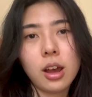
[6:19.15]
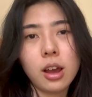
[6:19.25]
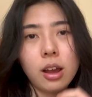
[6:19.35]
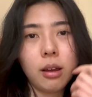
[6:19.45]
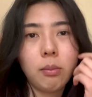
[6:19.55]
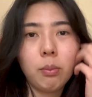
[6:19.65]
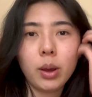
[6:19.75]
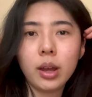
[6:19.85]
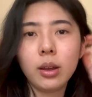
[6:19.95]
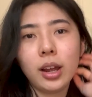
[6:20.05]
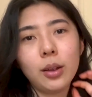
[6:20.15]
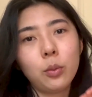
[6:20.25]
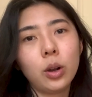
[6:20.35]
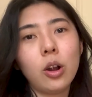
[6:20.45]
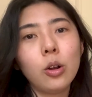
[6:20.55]
But
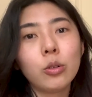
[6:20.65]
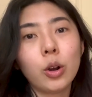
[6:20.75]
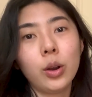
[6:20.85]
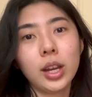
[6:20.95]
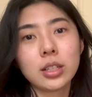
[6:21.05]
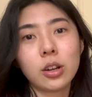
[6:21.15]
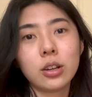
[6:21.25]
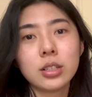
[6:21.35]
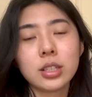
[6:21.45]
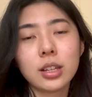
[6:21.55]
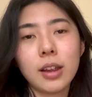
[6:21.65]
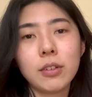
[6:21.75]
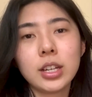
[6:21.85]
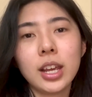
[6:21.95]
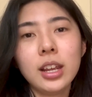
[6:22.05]
we're all growing as artists every
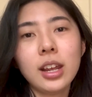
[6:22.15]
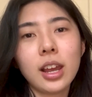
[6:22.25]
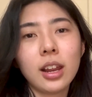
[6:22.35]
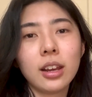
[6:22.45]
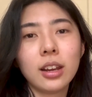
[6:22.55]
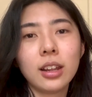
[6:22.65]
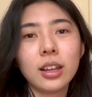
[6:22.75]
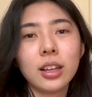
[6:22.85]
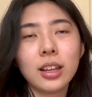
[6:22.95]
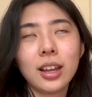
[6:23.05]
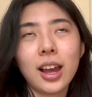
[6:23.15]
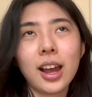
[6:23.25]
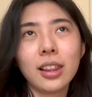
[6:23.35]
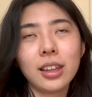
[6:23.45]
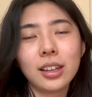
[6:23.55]
day, and
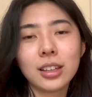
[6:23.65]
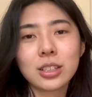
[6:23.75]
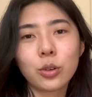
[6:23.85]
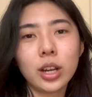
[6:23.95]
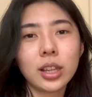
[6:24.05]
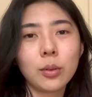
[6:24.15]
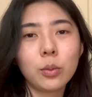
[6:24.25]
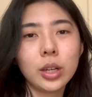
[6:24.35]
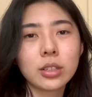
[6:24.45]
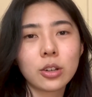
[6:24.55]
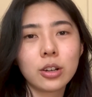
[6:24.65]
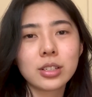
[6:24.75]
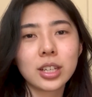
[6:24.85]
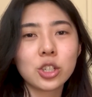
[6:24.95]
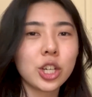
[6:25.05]
I think it's great that we as
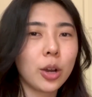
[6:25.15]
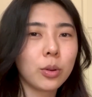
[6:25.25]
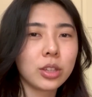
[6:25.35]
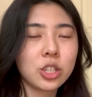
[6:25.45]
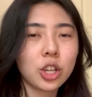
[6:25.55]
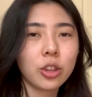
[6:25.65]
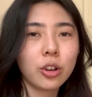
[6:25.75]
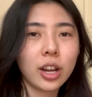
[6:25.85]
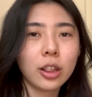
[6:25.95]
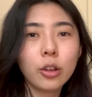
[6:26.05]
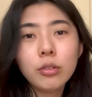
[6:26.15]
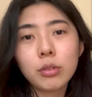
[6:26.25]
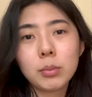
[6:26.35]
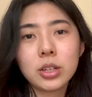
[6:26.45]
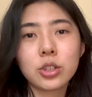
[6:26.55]
artists can share with each other and learn
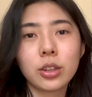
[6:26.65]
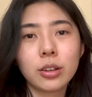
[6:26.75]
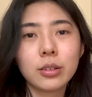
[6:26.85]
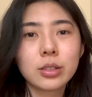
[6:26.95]
from each other.